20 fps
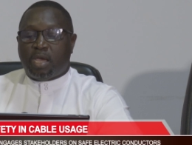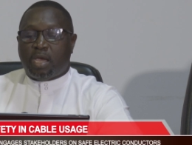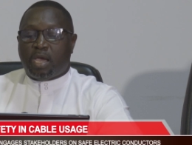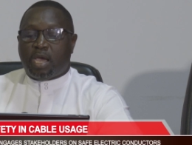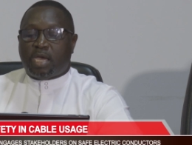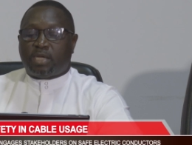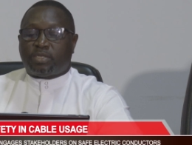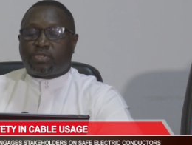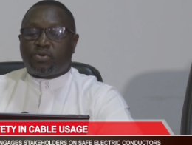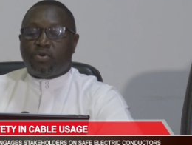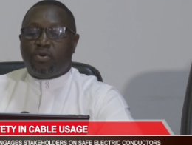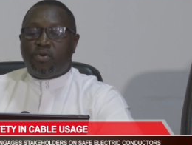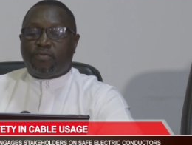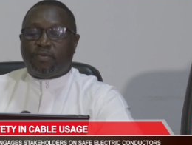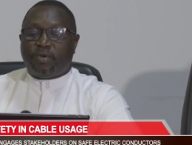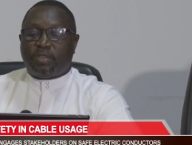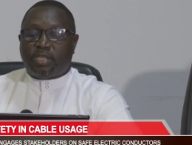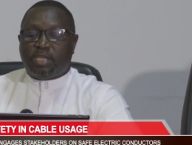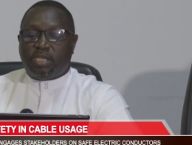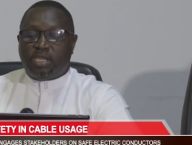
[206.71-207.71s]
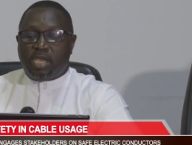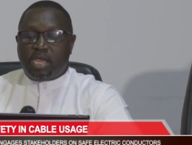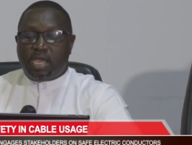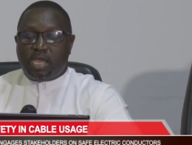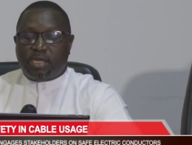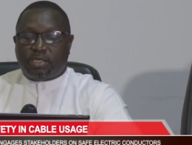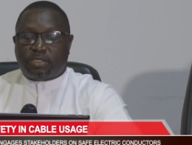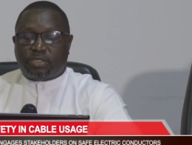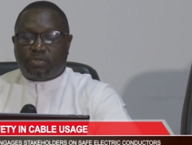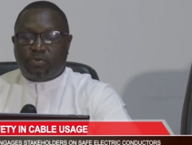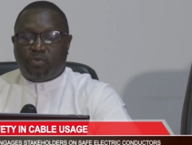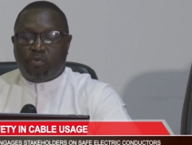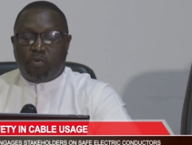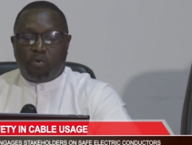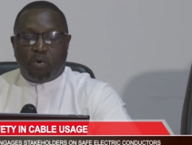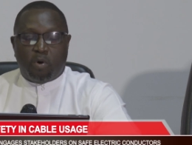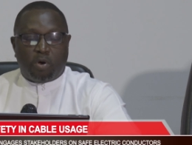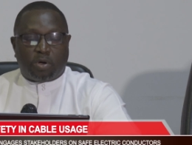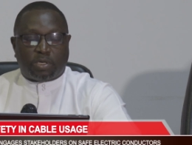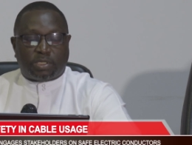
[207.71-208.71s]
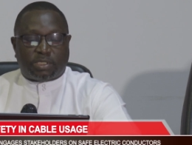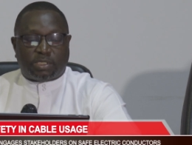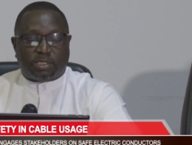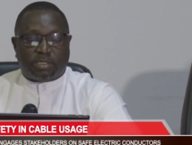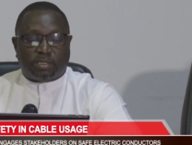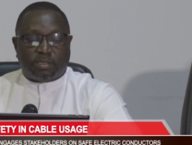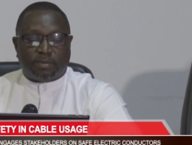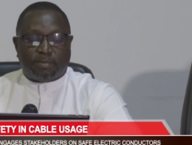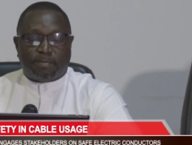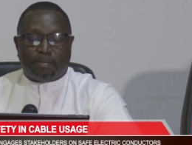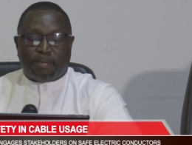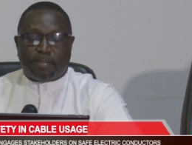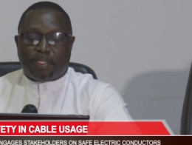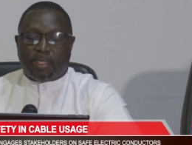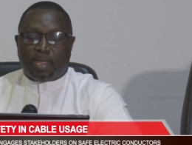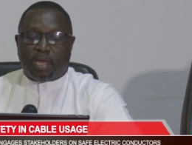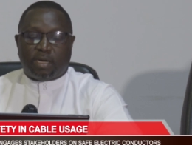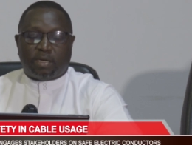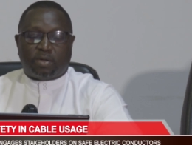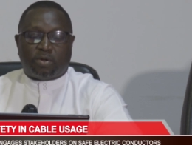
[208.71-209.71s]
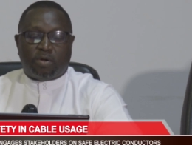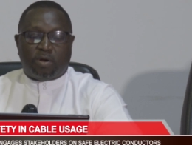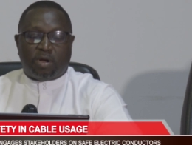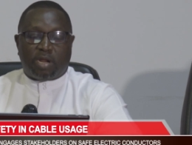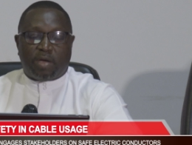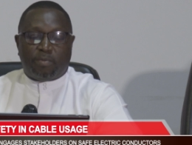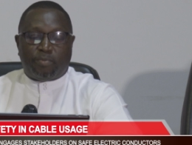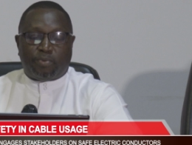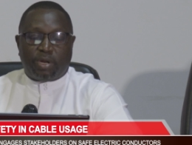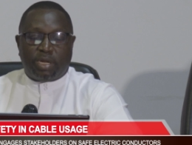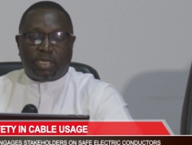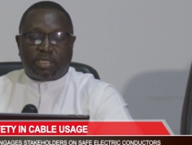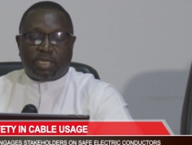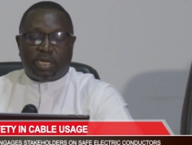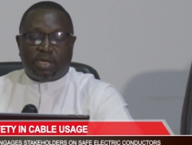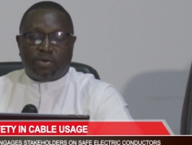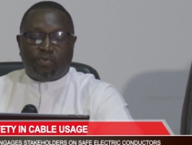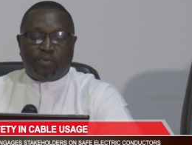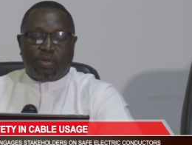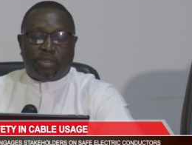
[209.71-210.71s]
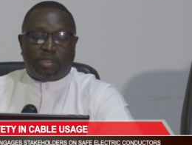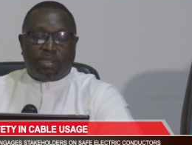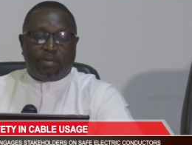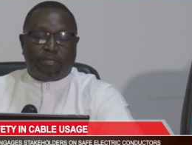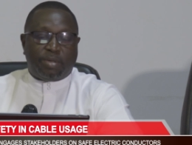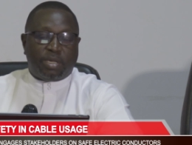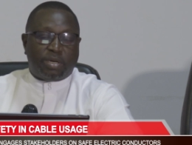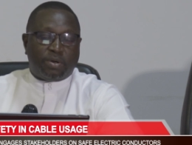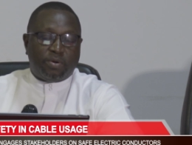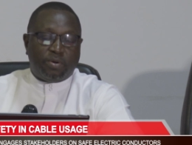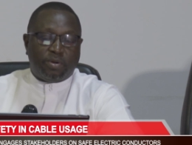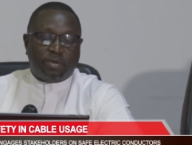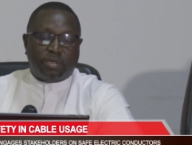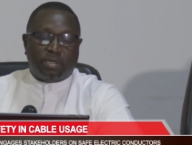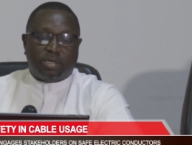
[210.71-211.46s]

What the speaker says: has over the years worked and collaborated with the Bureau